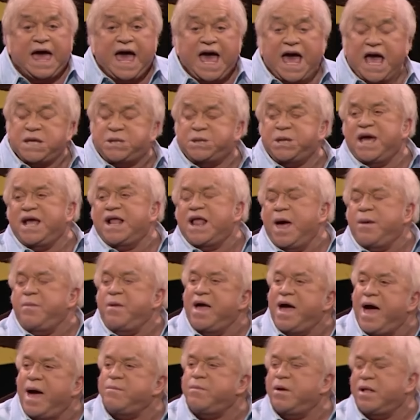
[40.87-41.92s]
And see,
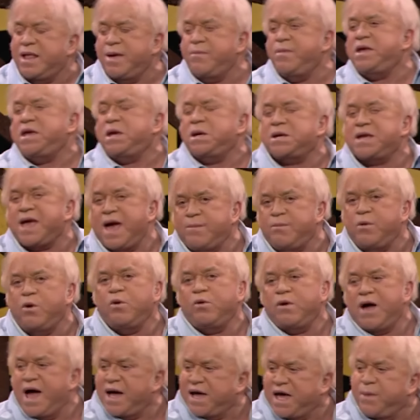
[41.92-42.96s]

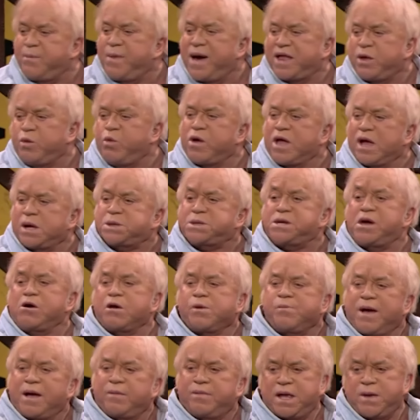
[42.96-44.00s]
I'll get back to what I was talking
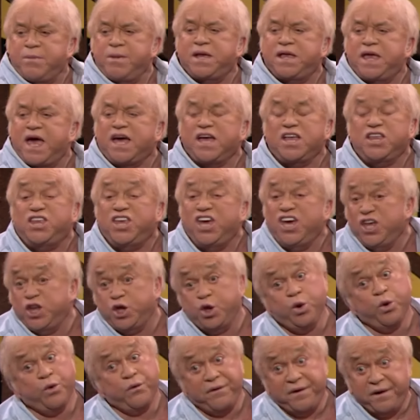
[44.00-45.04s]
about. Let me take a
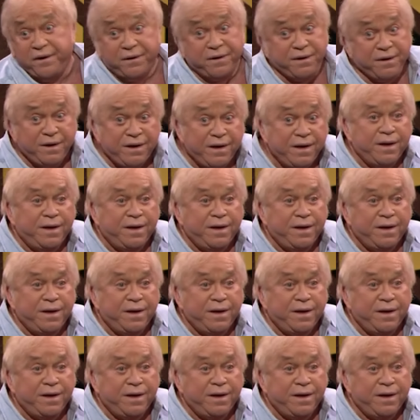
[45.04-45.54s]
detour here.